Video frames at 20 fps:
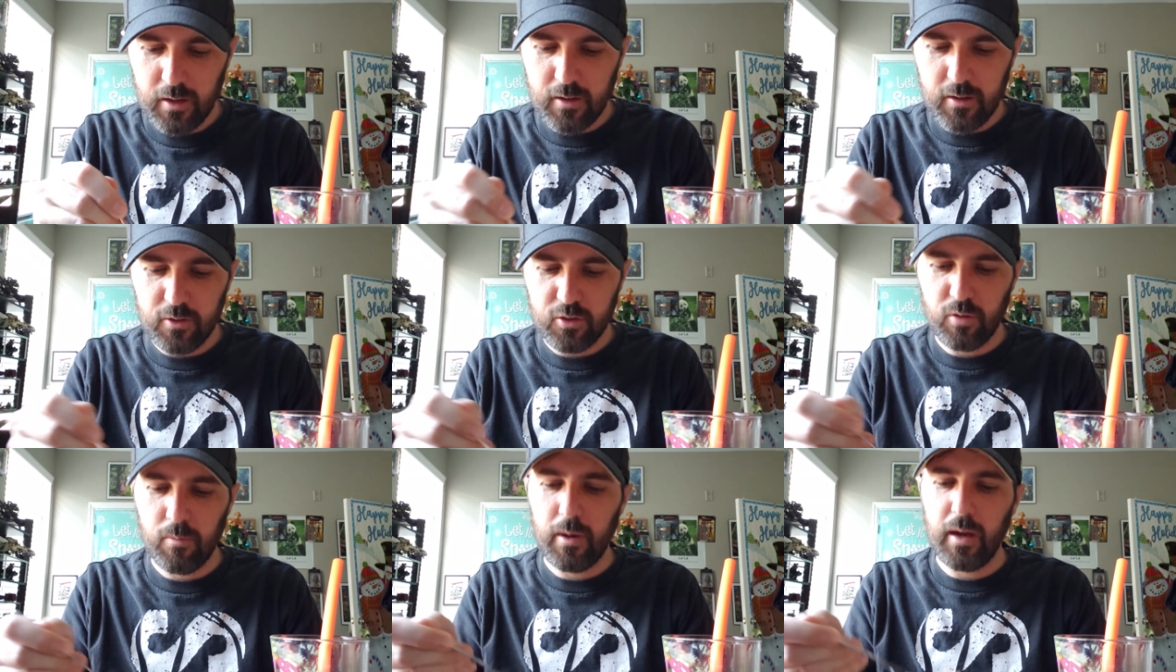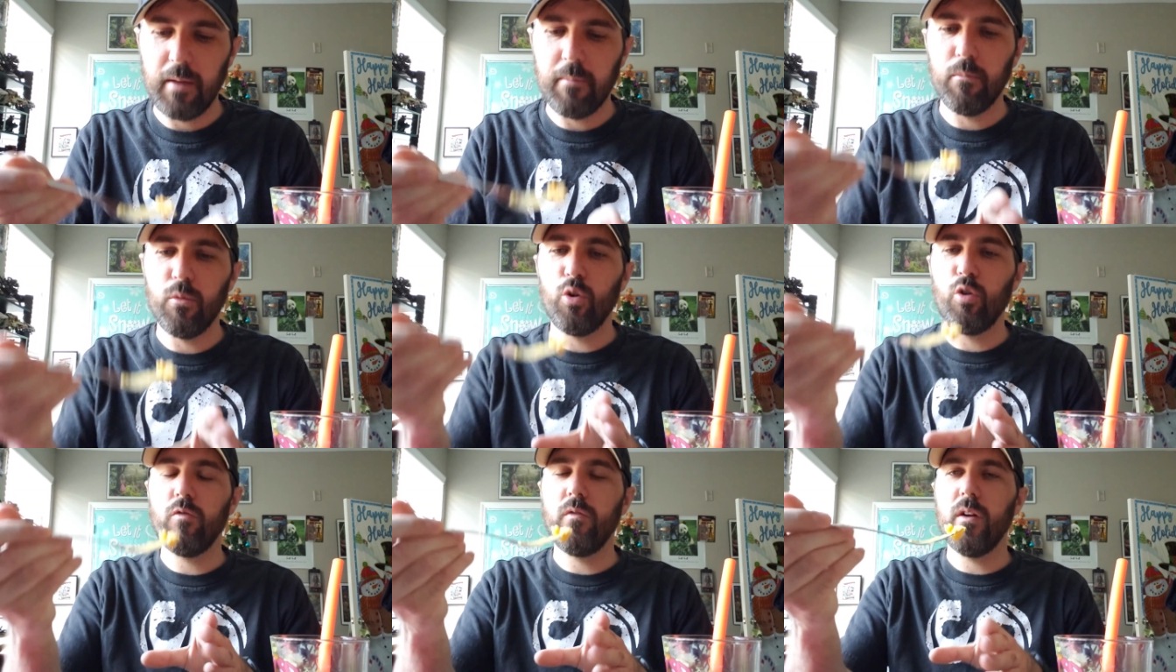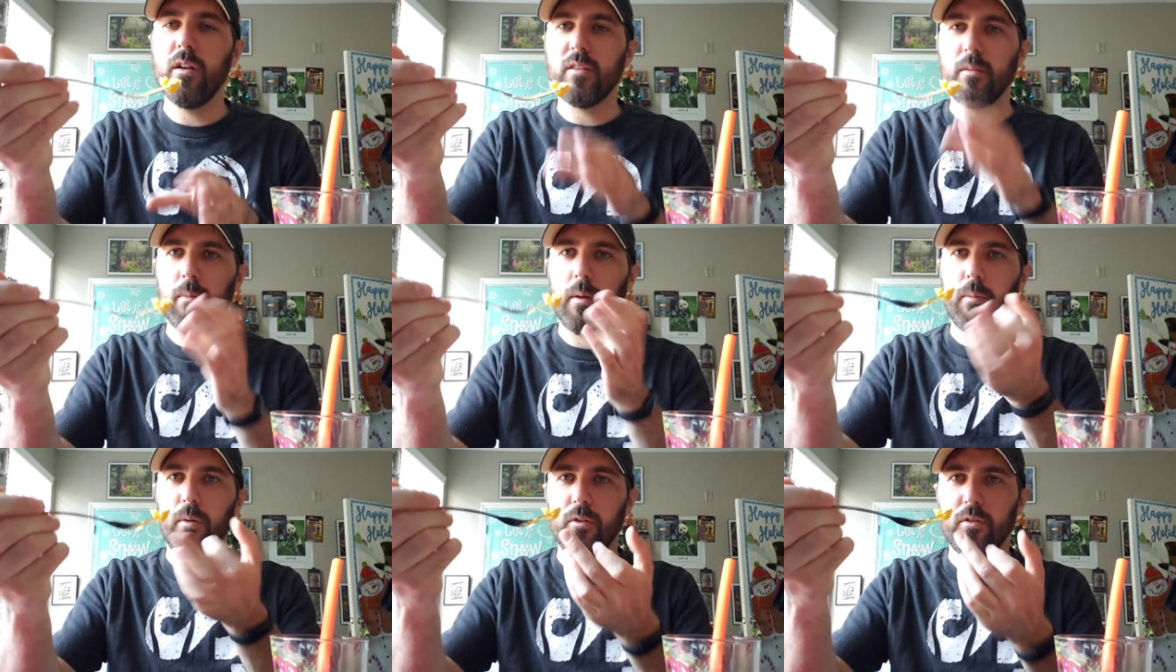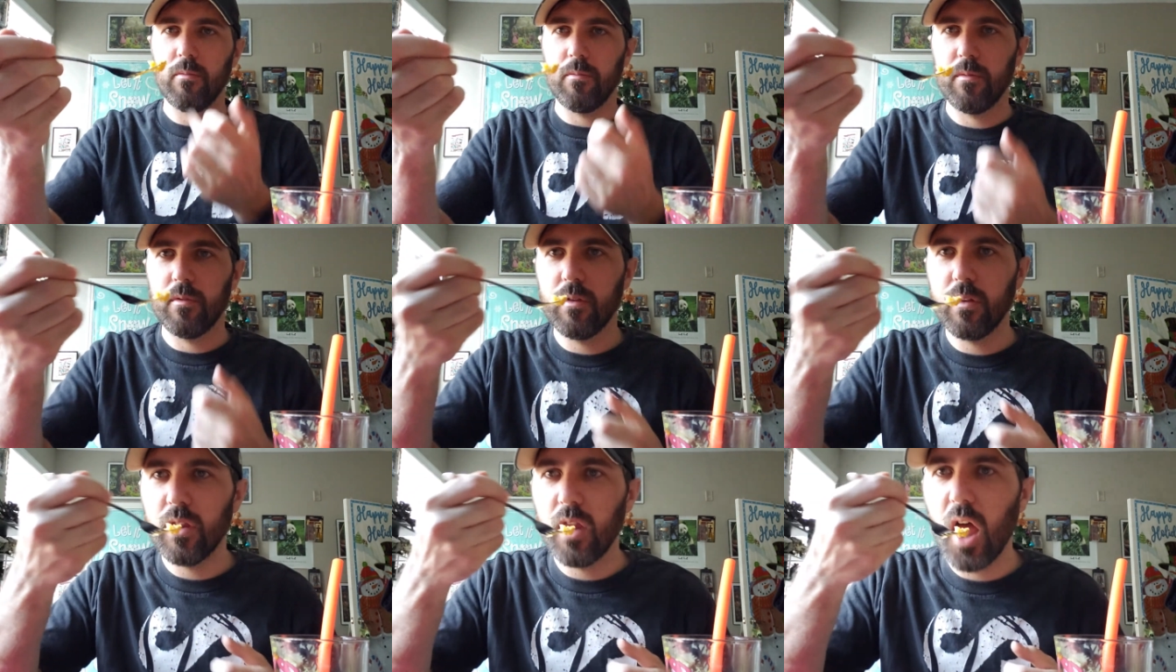So my move is I'm going to put some
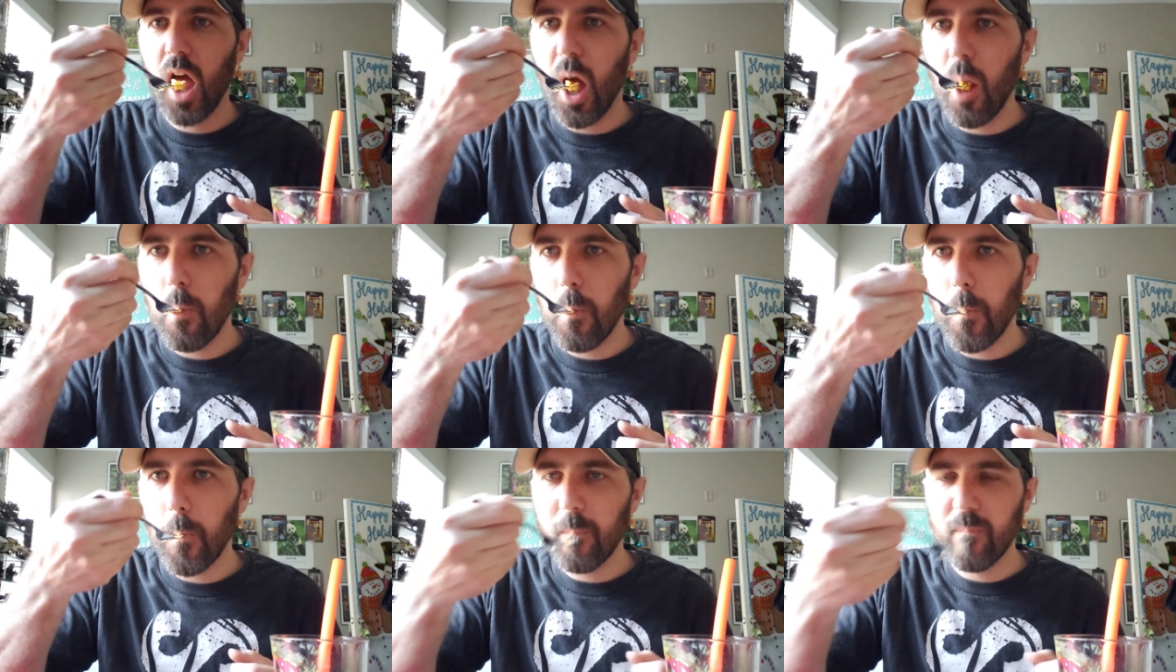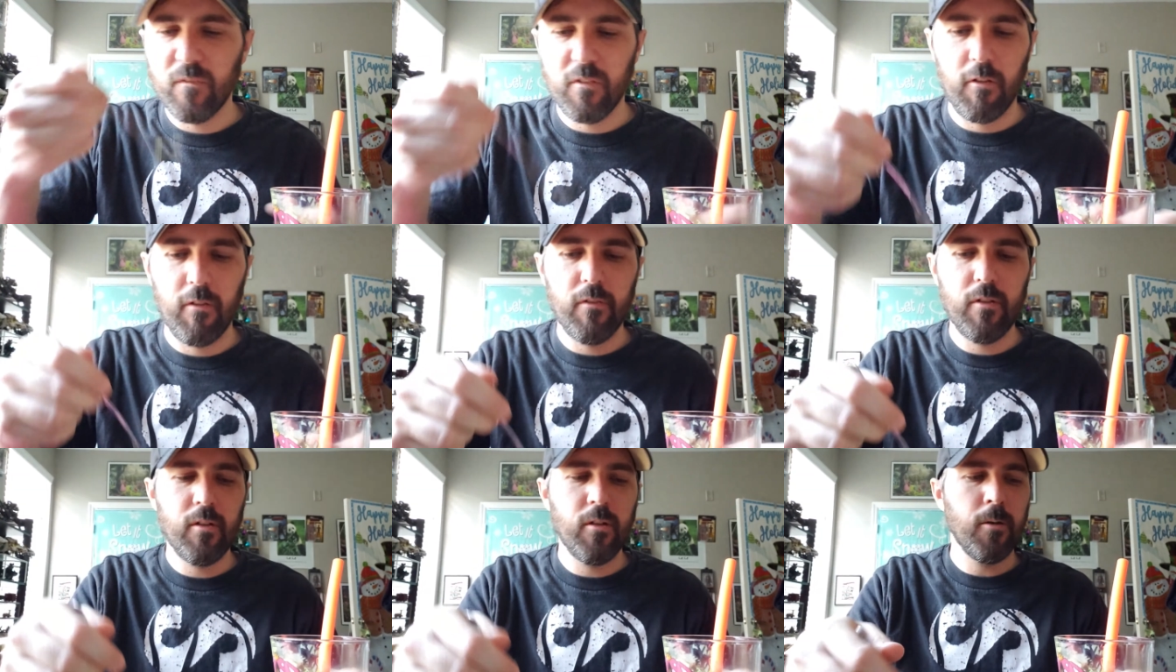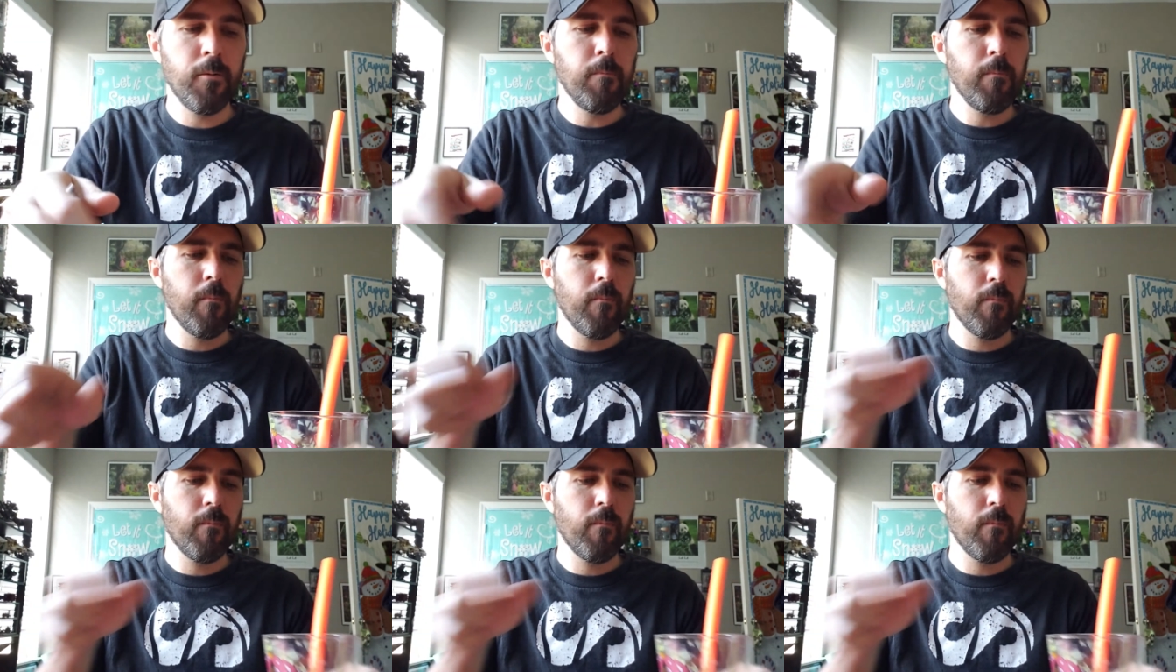there.